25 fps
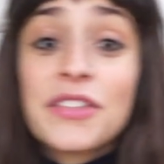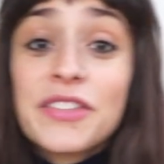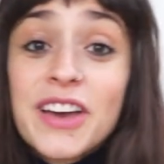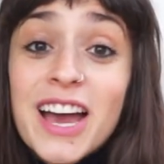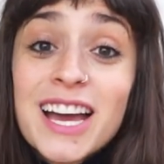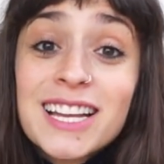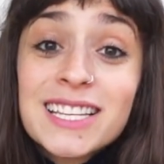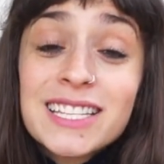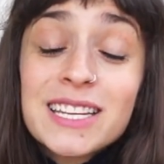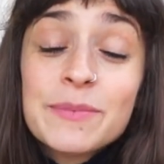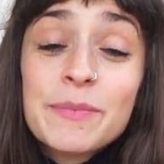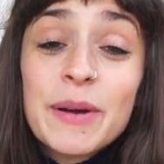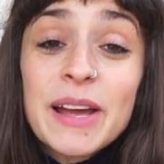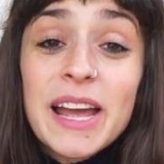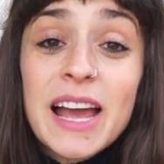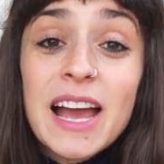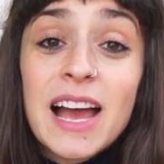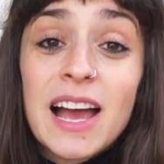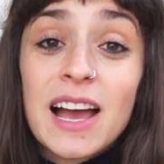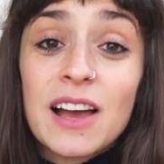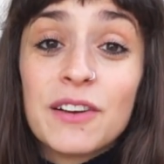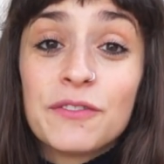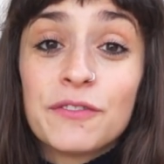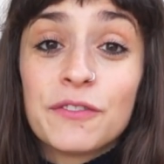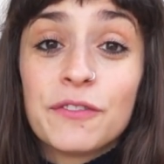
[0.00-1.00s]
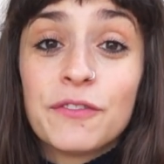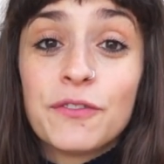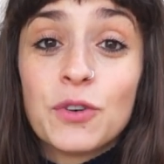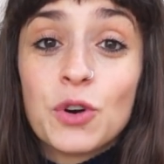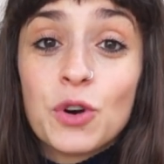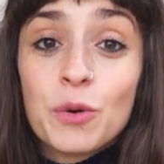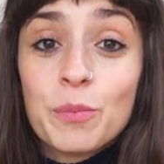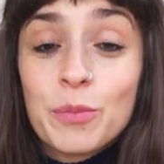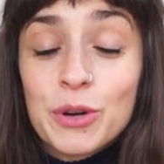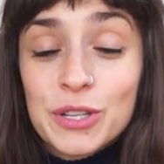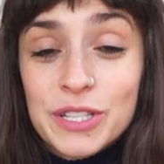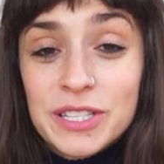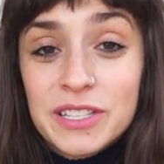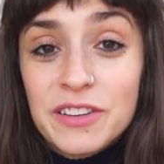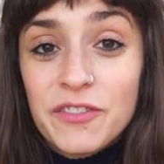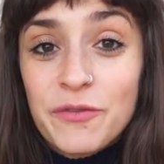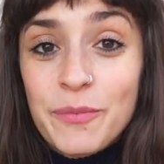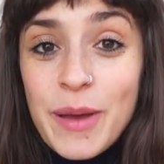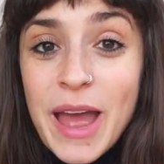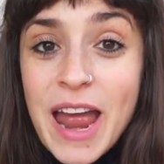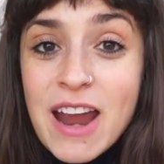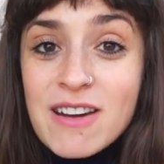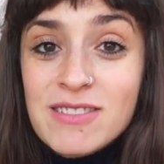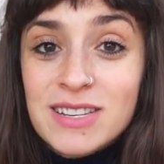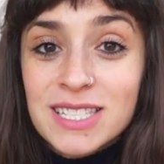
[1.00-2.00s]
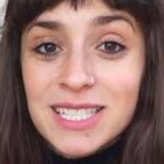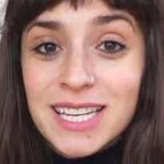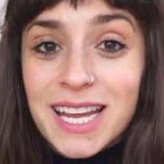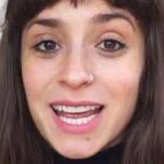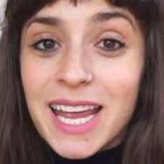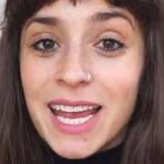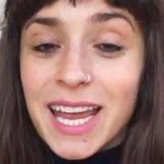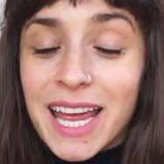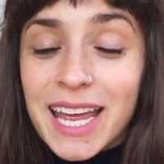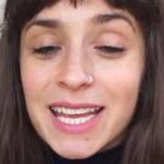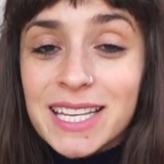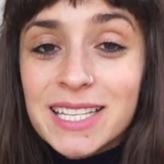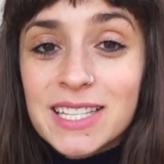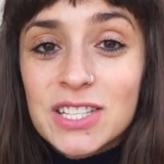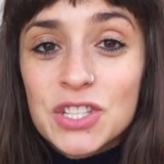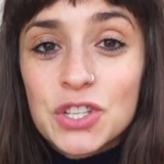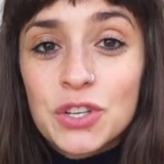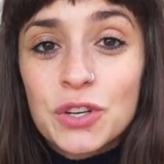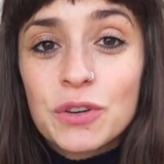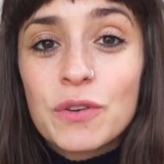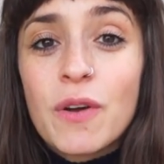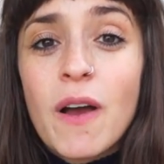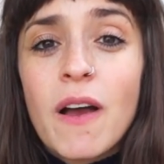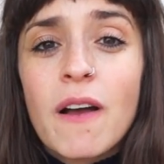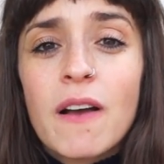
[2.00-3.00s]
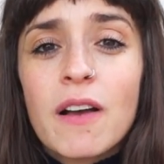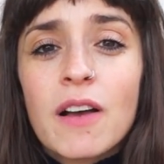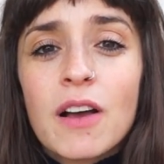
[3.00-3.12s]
third tip I have for positive parenting is to